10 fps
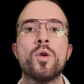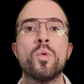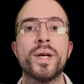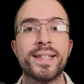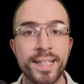
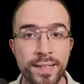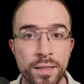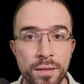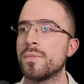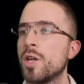We
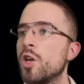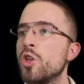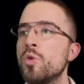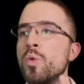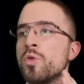didn't.
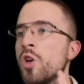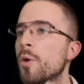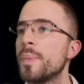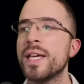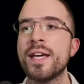You will
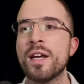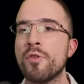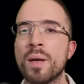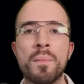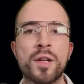not be hearing